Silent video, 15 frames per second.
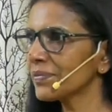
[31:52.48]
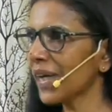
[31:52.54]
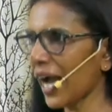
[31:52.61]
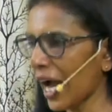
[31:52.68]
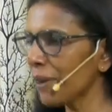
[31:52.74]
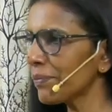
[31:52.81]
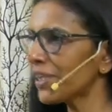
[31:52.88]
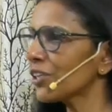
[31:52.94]

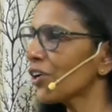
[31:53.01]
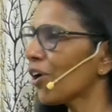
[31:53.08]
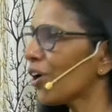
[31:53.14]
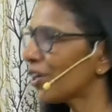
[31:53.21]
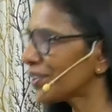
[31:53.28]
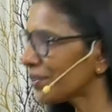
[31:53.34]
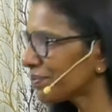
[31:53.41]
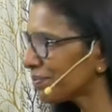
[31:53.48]
I'm in
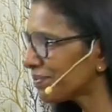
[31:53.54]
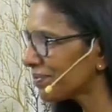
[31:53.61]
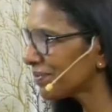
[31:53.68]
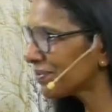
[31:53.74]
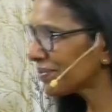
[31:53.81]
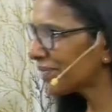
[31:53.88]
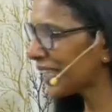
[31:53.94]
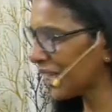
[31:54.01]
God.
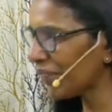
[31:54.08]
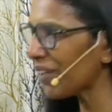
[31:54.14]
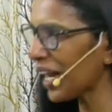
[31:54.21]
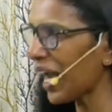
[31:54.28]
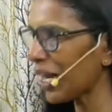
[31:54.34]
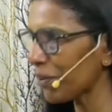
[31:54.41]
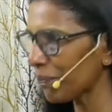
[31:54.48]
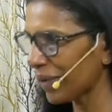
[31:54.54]
He will
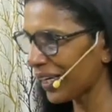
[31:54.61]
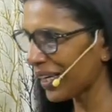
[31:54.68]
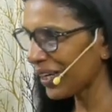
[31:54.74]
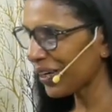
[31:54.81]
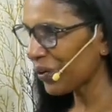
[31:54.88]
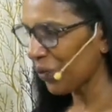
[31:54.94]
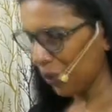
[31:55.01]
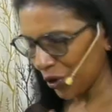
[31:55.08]
help me.
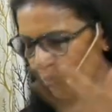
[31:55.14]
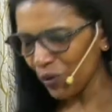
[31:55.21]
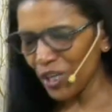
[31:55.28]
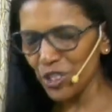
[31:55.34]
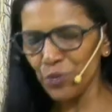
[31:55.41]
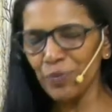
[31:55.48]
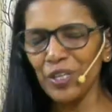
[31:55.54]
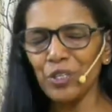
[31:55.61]
God
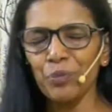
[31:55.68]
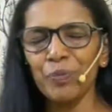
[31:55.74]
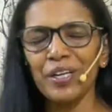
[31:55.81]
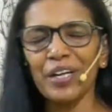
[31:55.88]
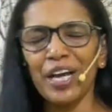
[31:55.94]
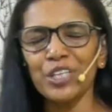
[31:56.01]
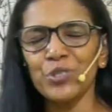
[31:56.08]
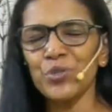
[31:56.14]
wants me to
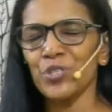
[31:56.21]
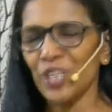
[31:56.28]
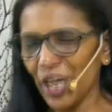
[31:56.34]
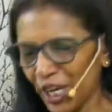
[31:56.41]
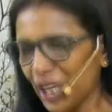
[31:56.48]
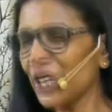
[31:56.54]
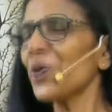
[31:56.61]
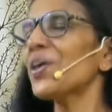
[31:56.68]
be righteous.
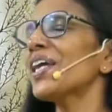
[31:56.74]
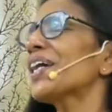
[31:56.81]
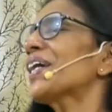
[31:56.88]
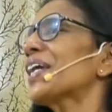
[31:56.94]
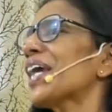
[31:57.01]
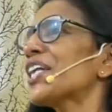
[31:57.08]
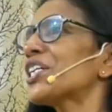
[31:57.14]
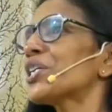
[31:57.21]
He only
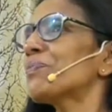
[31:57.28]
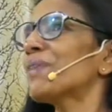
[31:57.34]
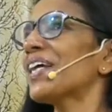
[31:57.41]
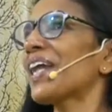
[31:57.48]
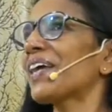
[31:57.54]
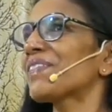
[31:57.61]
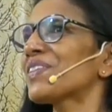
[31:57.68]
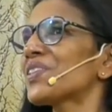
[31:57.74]
created me
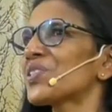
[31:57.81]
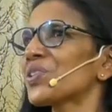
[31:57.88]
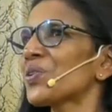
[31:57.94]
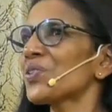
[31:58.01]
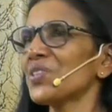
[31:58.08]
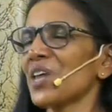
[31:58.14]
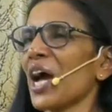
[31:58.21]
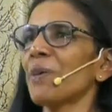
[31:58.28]
like this.
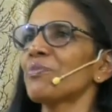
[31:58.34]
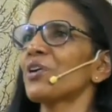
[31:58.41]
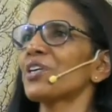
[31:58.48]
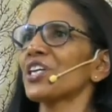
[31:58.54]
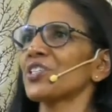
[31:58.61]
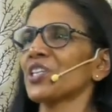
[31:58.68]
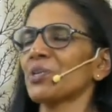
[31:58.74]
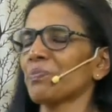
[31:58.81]
I'm
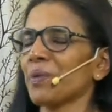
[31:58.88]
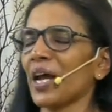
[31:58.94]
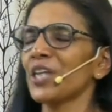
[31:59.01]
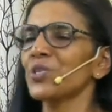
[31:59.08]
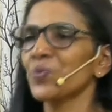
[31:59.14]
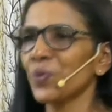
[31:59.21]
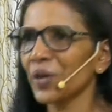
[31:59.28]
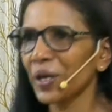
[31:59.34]
not a
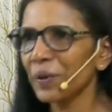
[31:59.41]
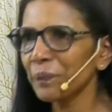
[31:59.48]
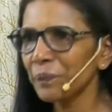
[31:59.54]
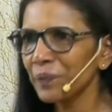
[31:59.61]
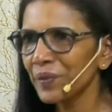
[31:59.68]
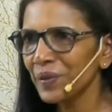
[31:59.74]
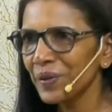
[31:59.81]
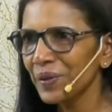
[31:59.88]
surprise for Him.
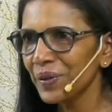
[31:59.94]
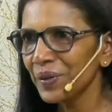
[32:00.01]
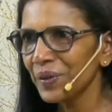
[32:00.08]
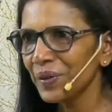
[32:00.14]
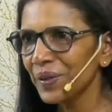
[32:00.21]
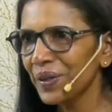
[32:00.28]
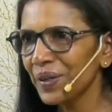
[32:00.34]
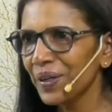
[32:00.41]

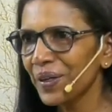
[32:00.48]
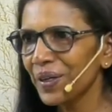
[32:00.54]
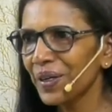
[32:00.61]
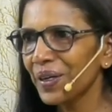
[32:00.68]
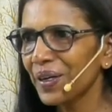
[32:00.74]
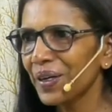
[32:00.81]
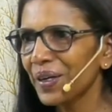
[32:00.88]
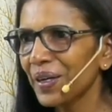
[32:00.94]

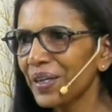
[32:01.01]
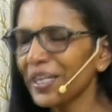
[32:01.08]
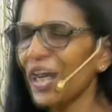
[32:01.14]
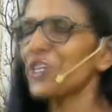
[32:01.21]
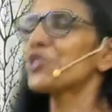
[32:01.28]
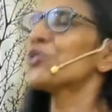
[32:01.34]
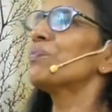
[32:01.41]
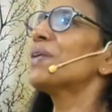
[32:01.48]
And I
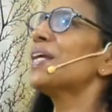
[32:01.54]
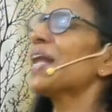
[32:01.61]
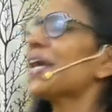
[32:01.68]
should be